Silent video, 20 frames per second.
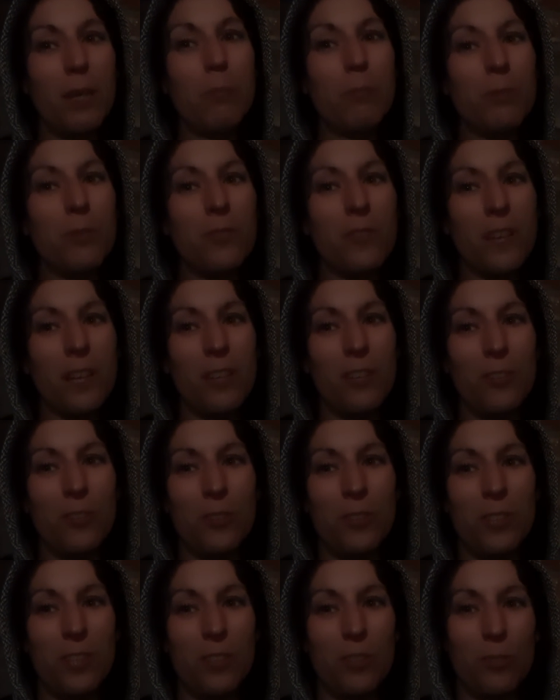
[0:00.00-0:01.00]
but then you
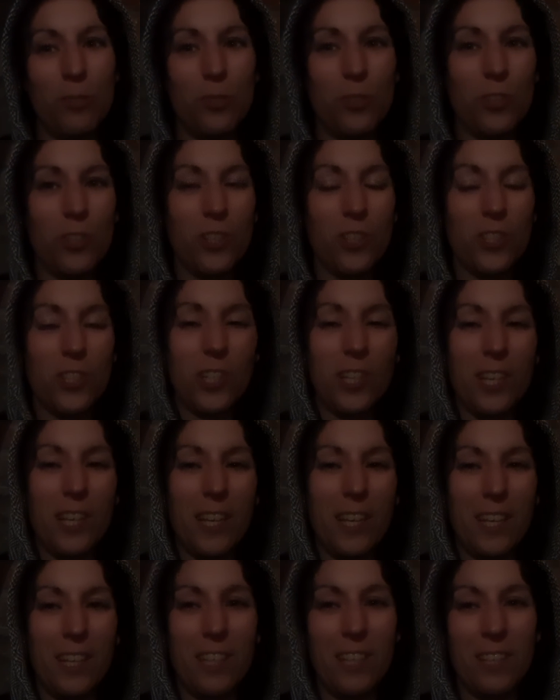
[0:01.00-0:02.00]
need to shush it
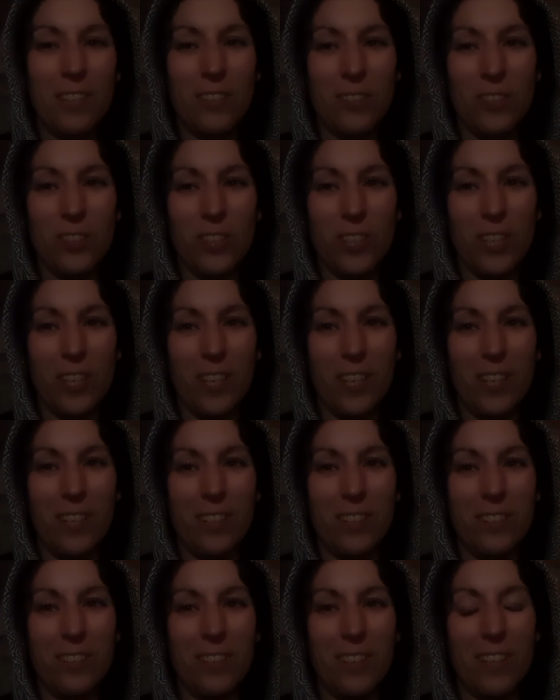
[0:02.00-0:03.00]
like a little
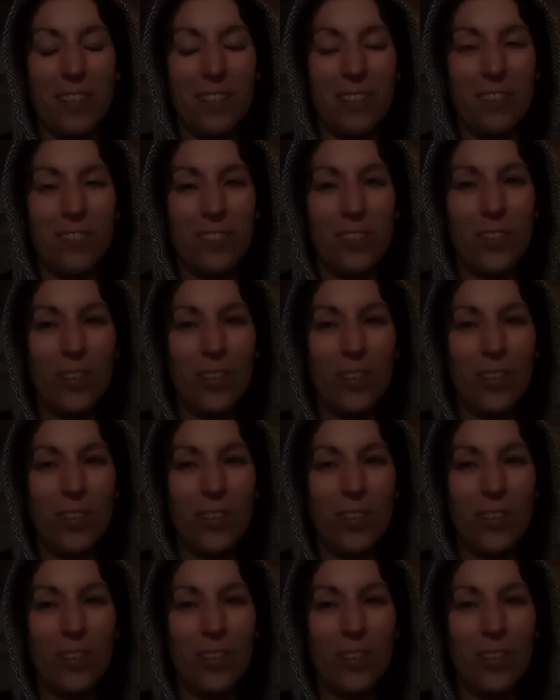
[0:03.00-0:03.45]
child and